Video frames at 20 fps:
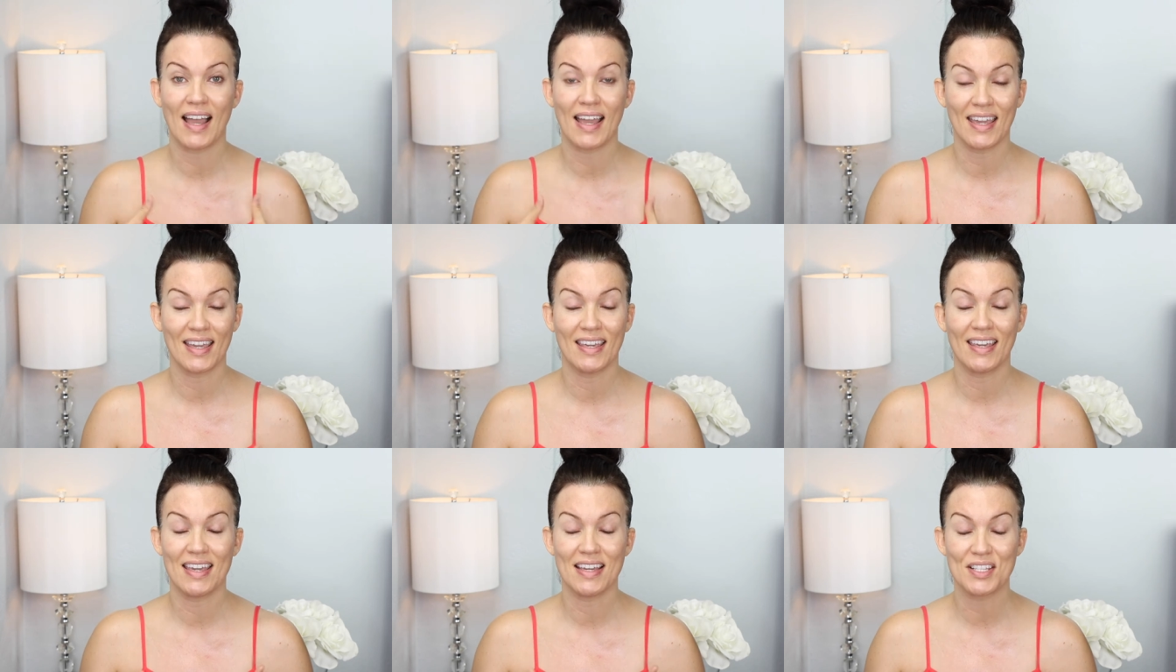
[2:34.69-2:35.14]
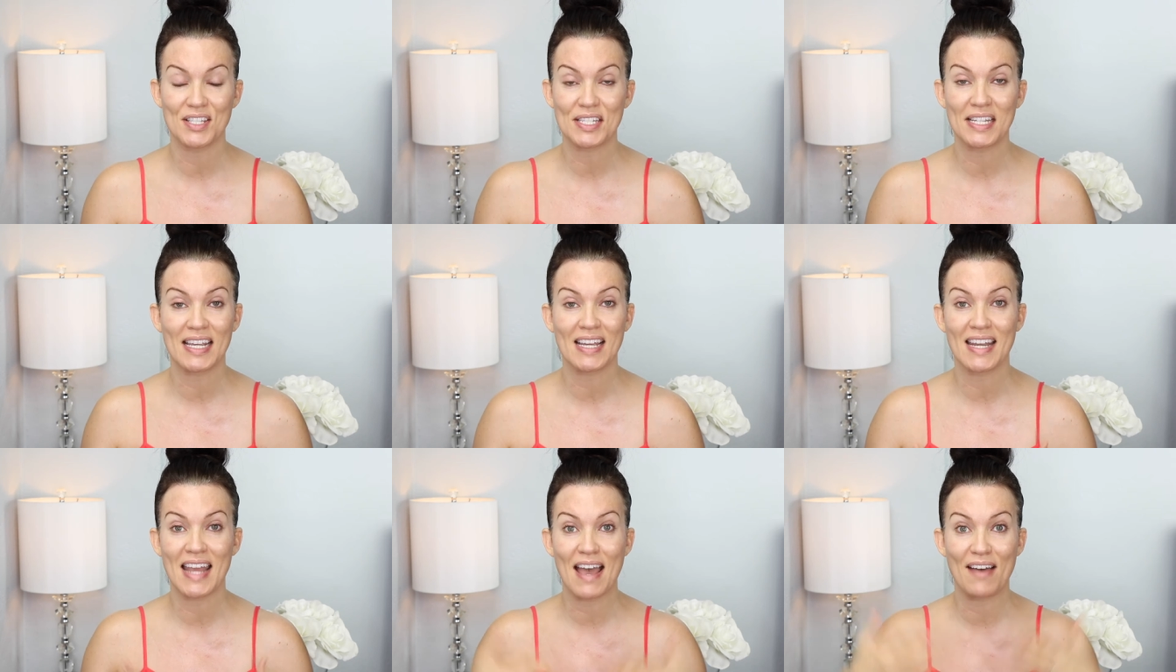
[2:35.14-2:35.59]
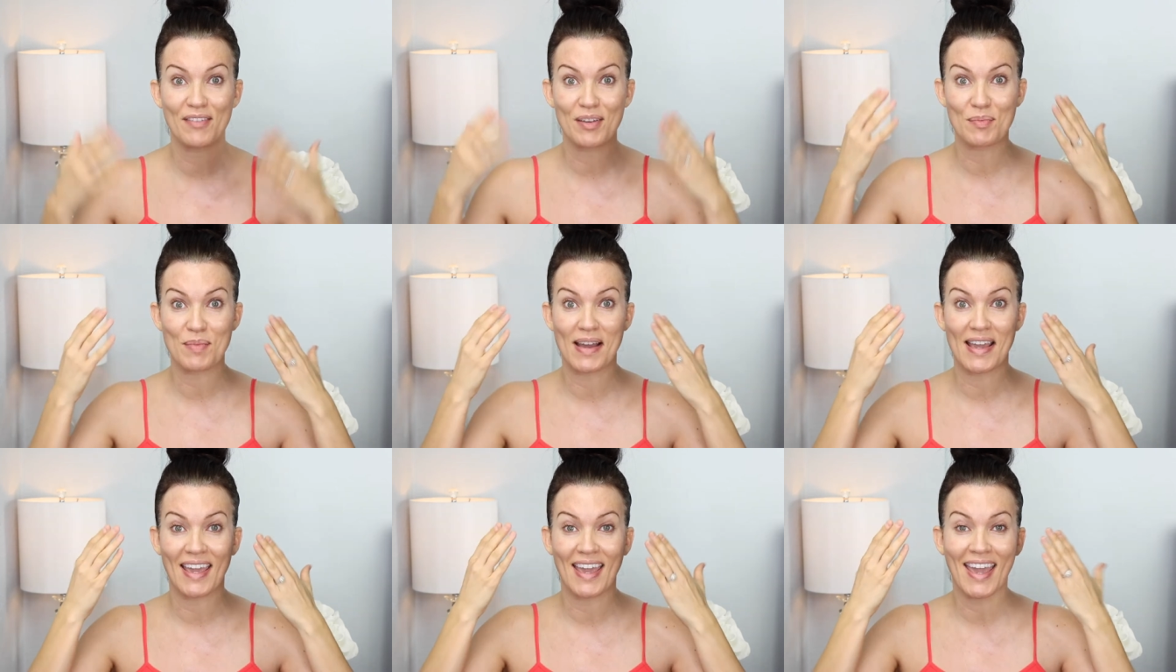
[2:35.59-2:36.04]
I can't stand having
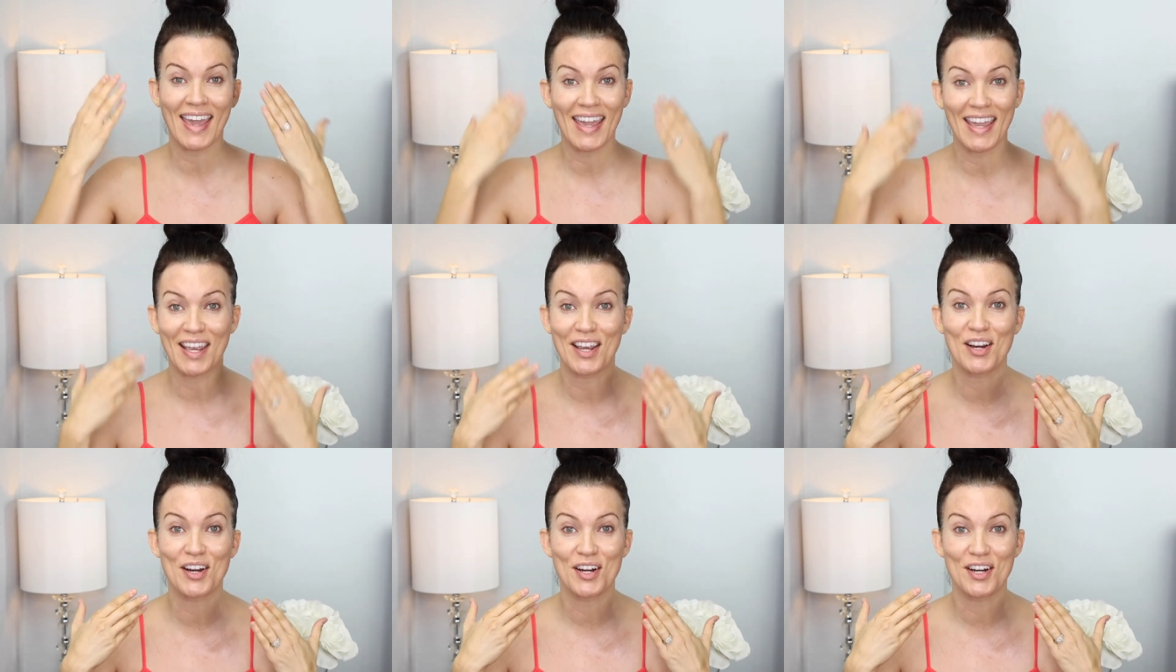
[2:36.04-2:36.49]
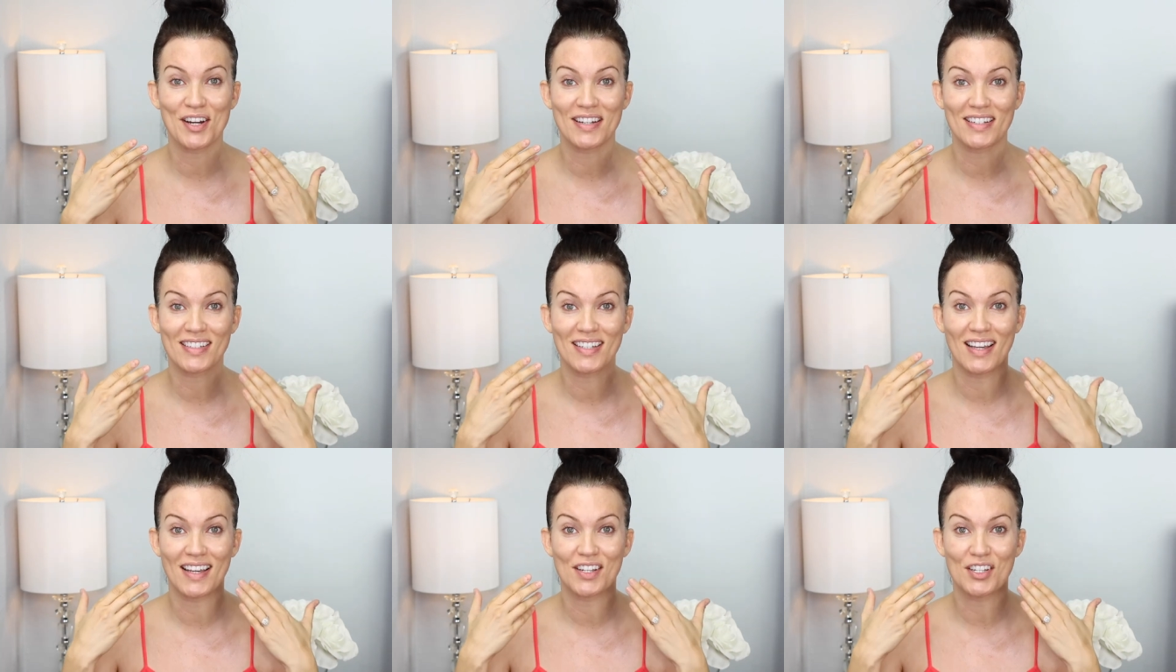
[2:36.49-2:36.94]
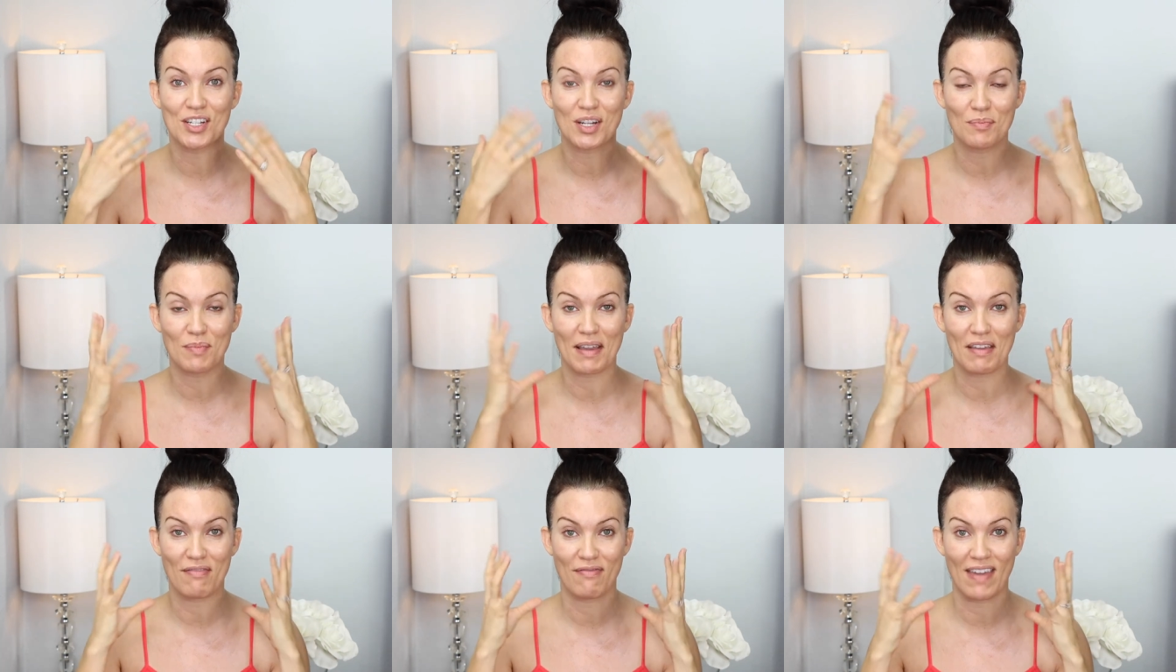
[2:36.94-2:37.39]
my hair touch
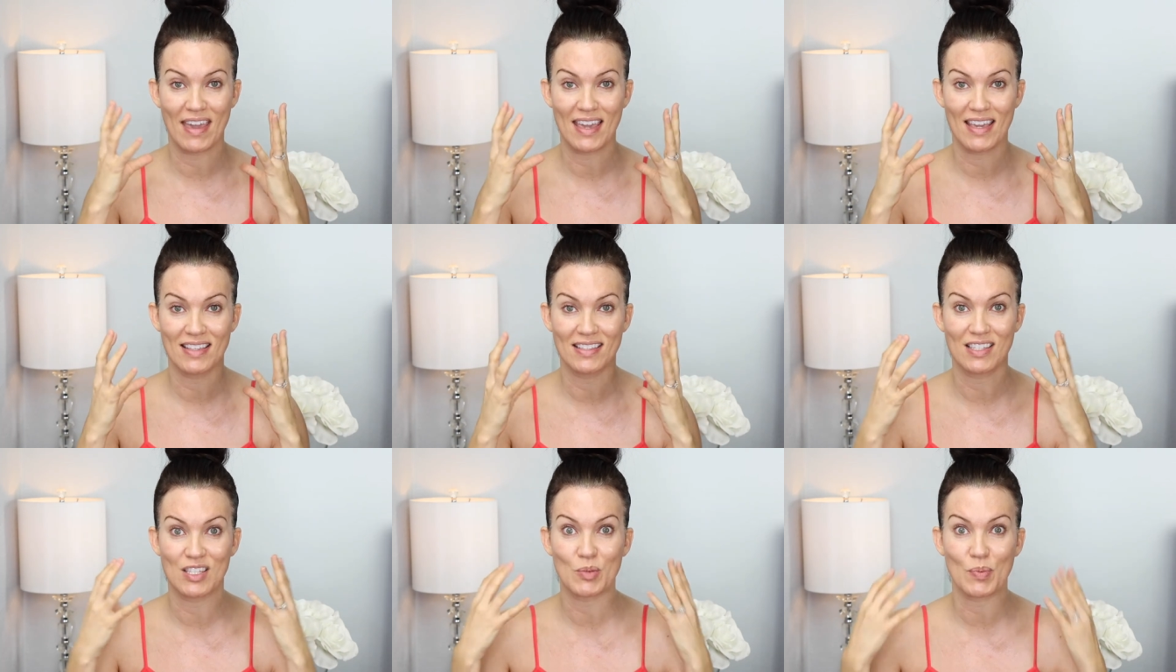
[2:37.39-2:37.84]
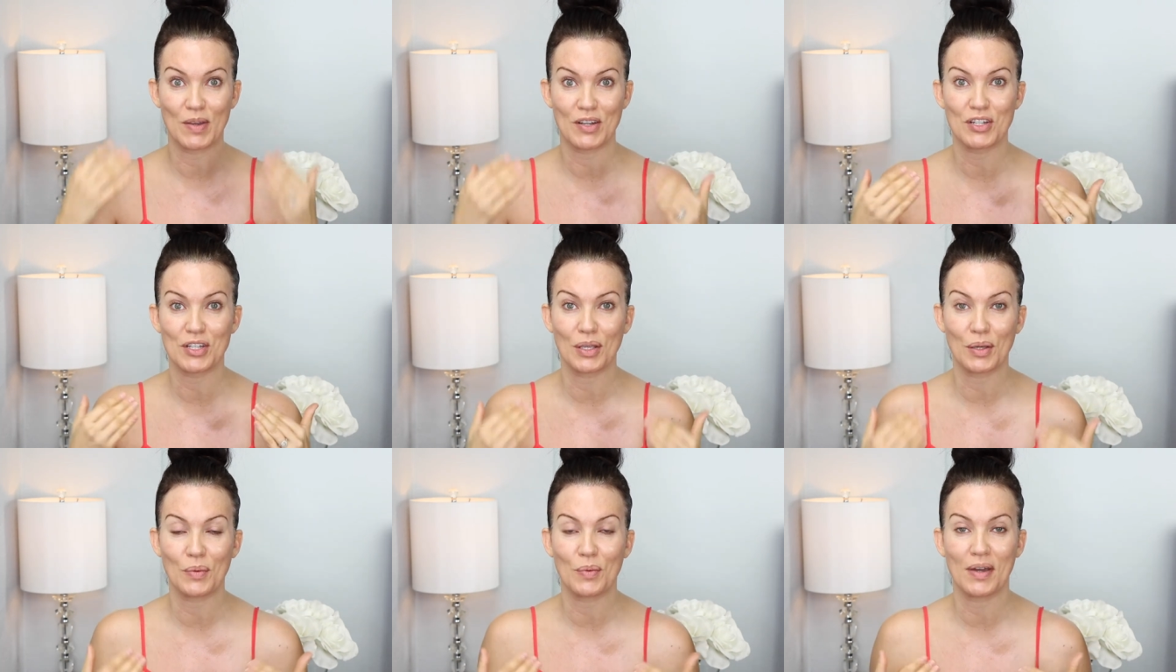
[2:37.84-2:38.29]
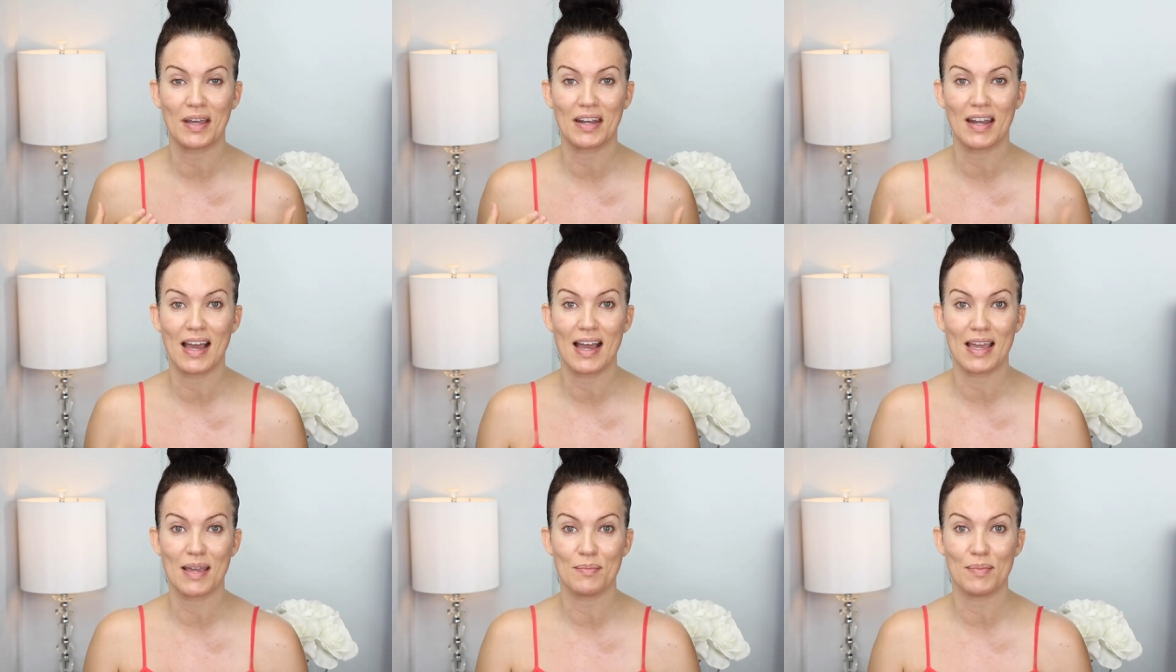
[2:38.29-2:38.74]
my face, especially when
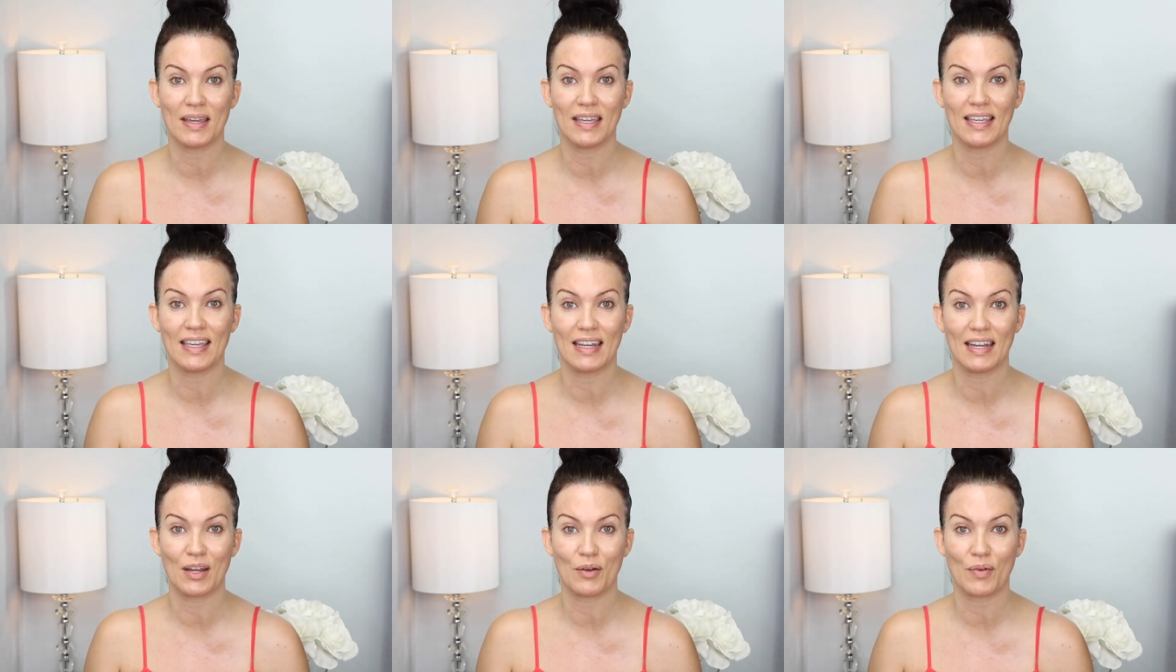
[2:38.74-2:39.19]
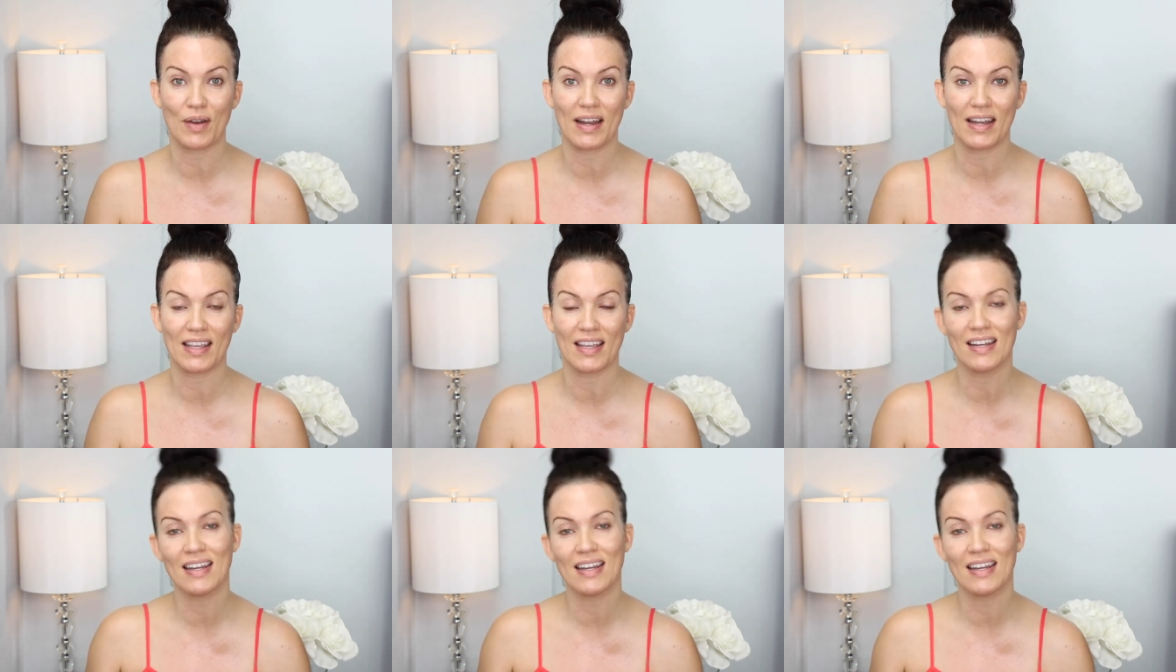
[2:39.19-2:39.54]
I'm getting ready.